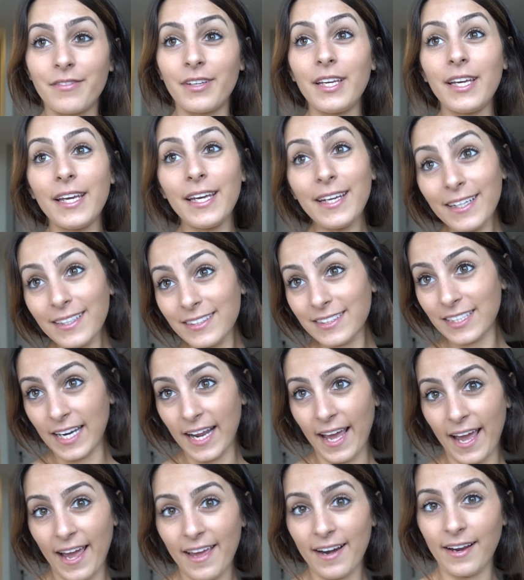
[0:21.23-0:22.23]
of eating
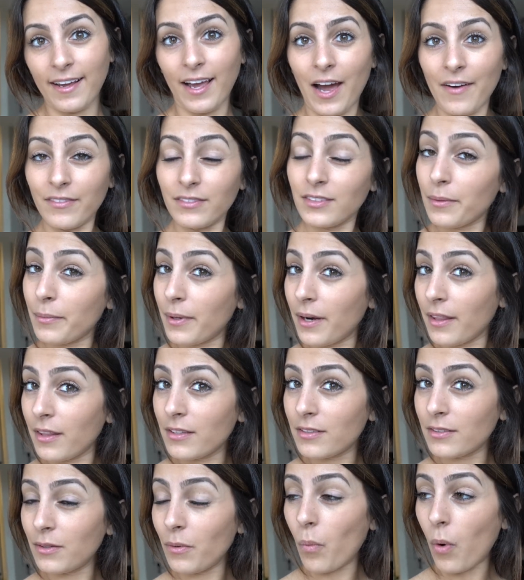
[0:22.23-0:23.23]
today, and I haven't done one of
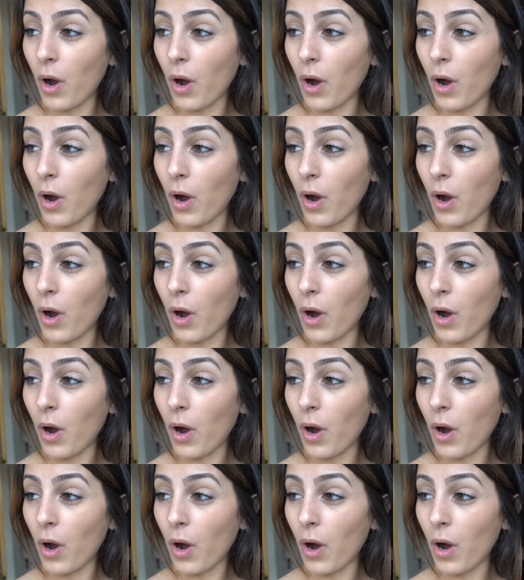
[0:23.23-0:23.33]
these in a